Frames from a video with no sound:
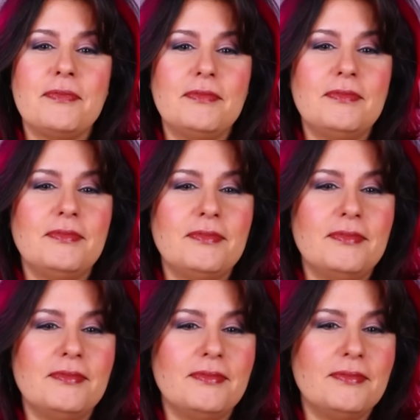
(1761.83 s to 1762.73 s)

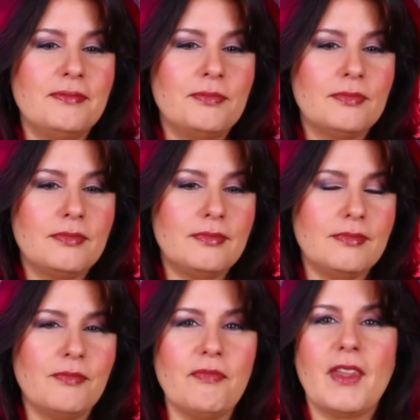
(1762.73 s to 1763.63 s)
And
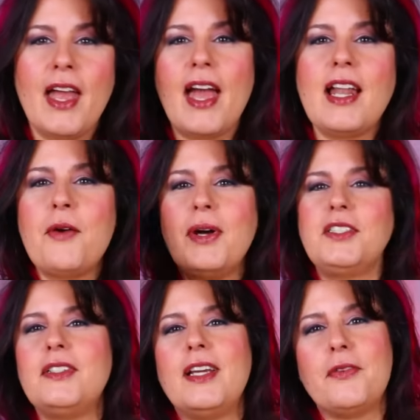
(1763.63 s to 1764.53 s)
I
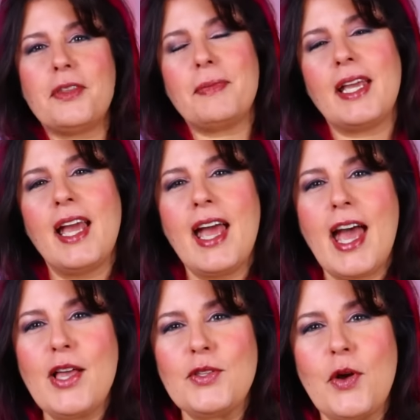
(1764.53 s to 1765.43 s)
want you there with me,
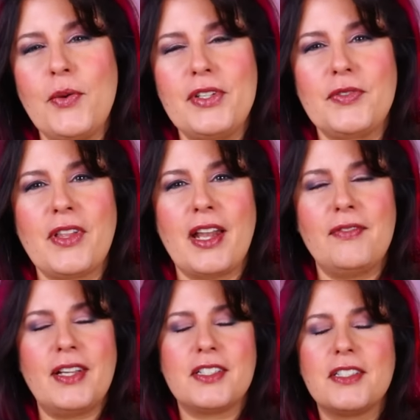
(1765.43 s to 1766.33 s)
as always, for that
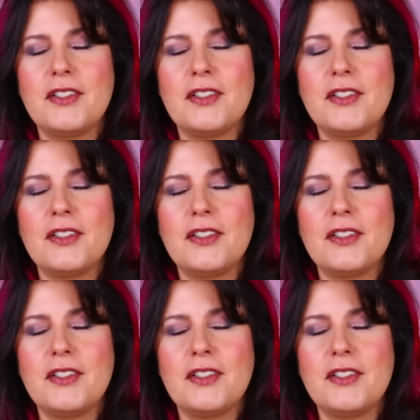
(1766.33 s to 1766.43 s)
adventure.